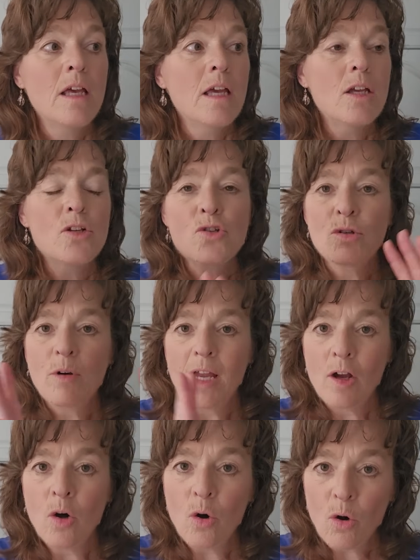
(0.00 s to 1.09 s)
into a
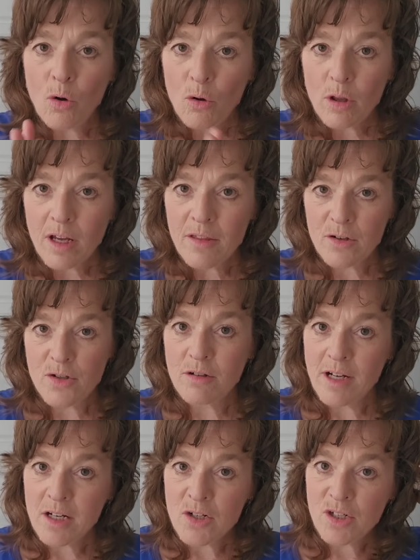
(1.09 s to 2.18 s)
whole other
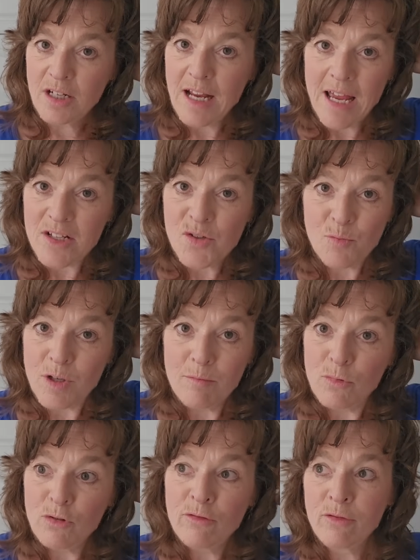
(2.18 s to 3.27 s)
direction as we
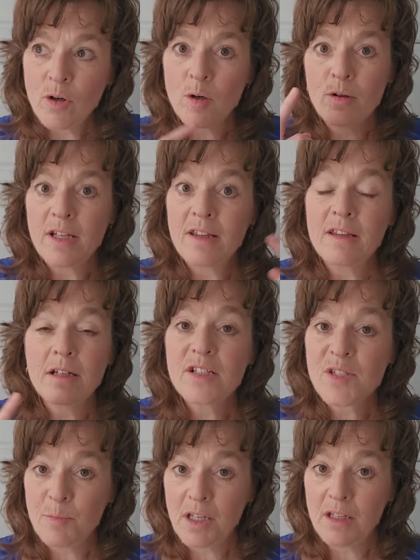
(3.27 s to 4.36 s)
move forward and
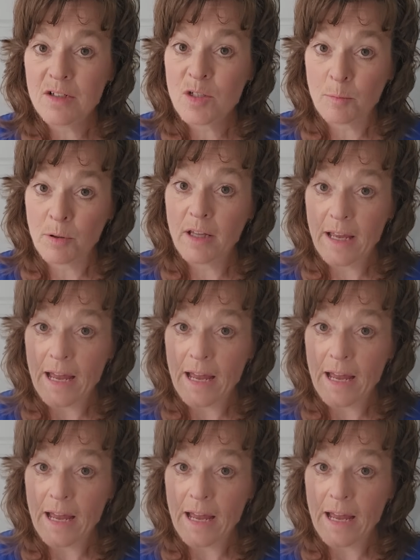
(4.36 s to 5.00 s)
things begin to play